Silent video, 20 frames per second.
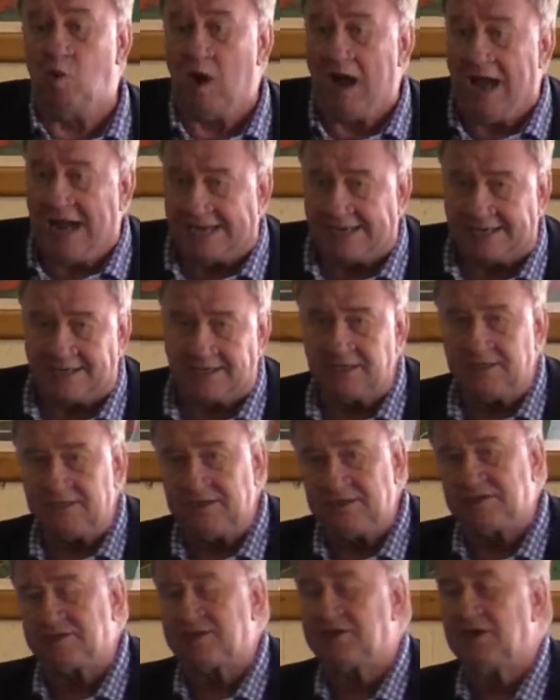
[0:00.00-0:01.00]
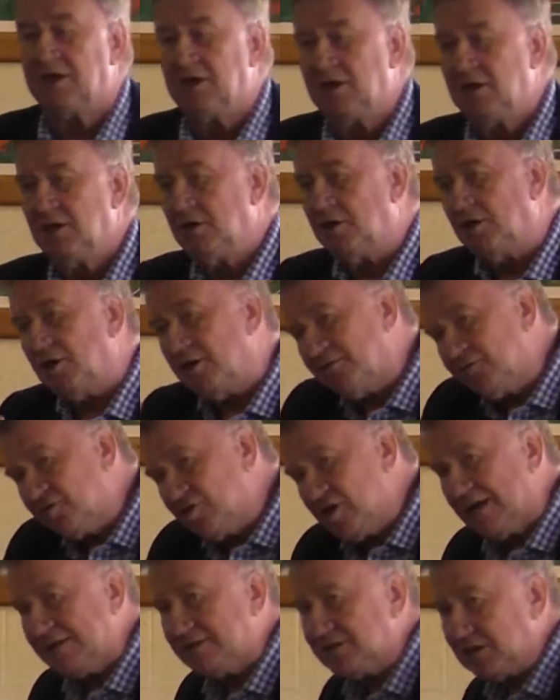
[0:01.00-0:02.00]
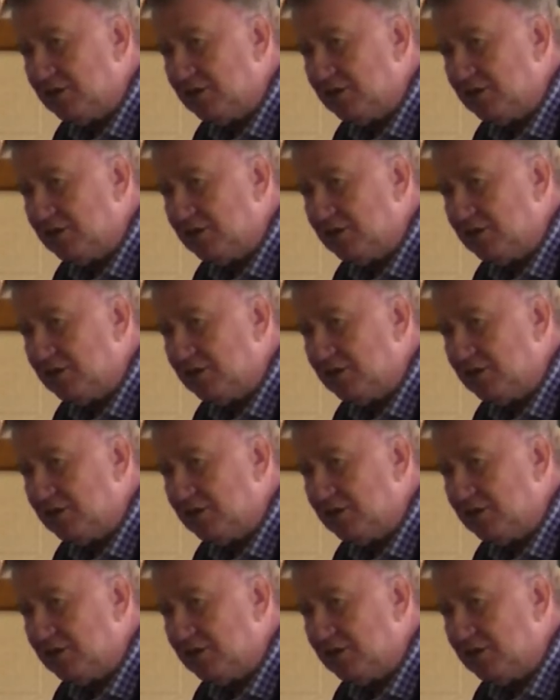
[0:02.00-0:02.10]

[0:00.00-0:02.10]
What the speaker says: ways of trying to